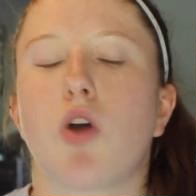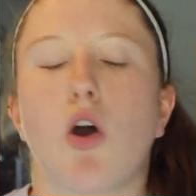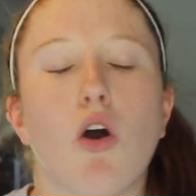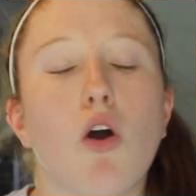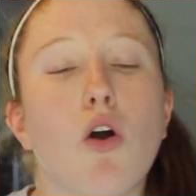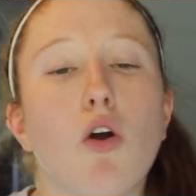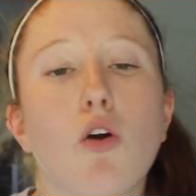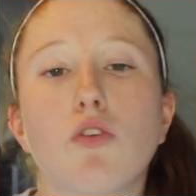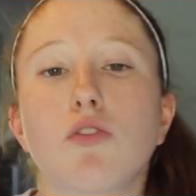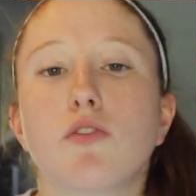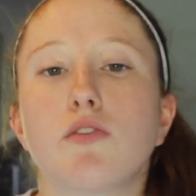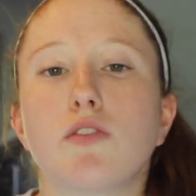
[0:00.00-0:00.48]

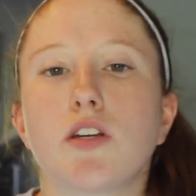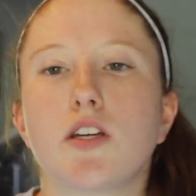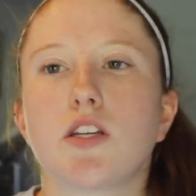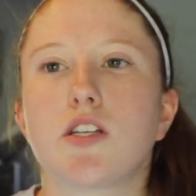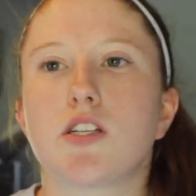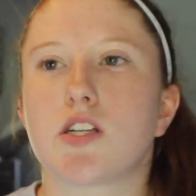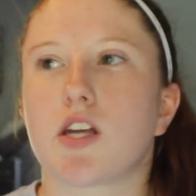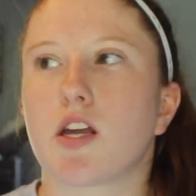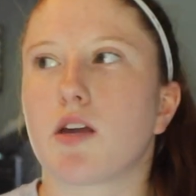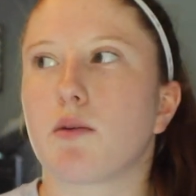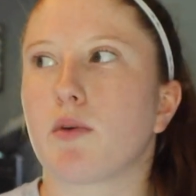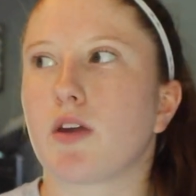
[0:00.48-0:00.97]

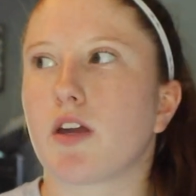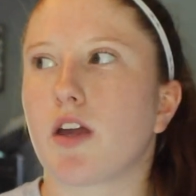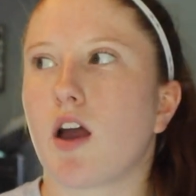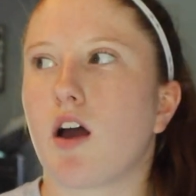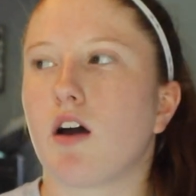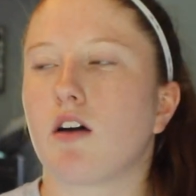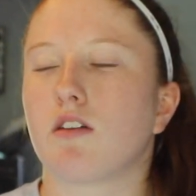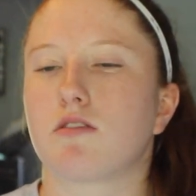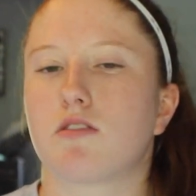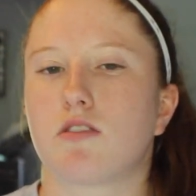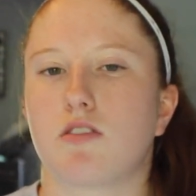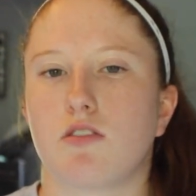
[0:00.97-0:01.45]
totally jamming
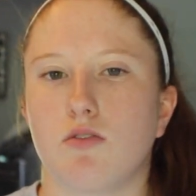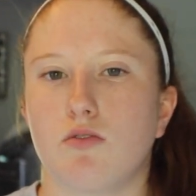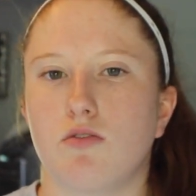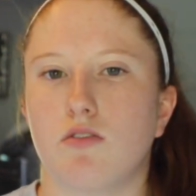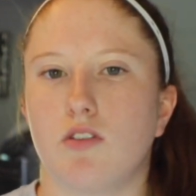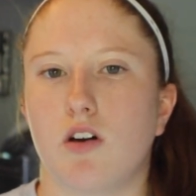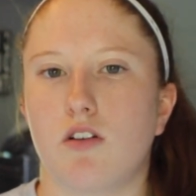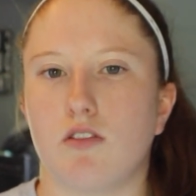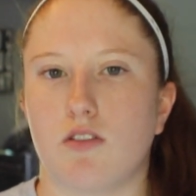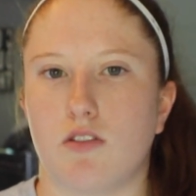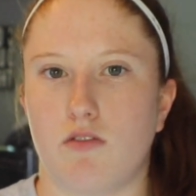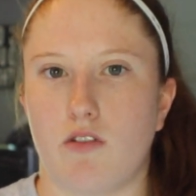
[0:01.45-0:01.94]
out to
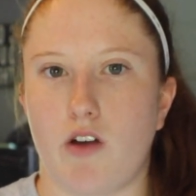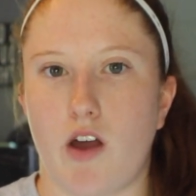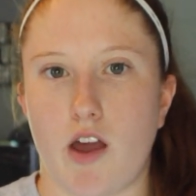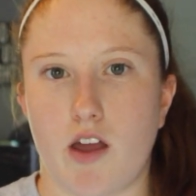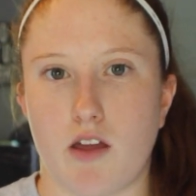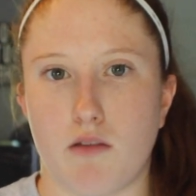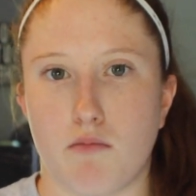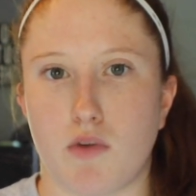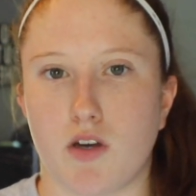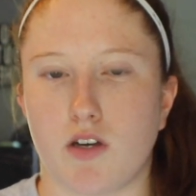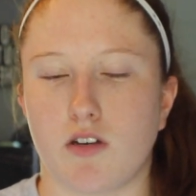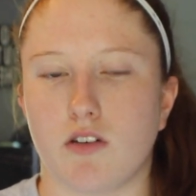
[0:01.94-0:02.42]
Nolan
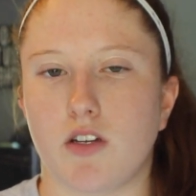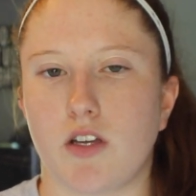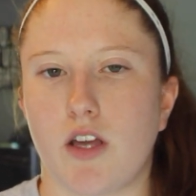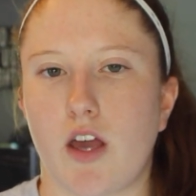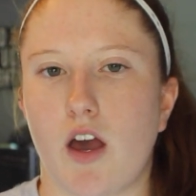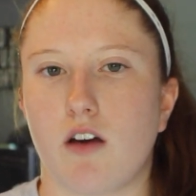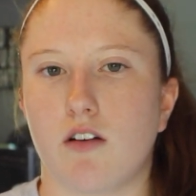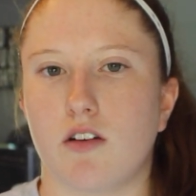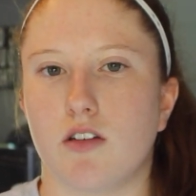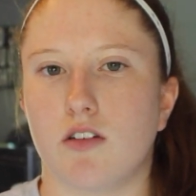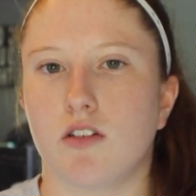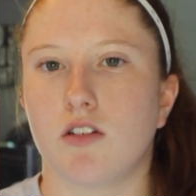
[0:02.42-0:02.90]
Ryan by Hoodie
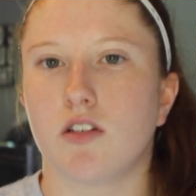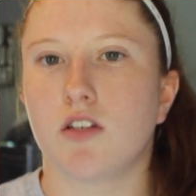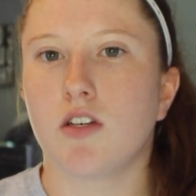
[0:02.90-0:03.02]
Allen.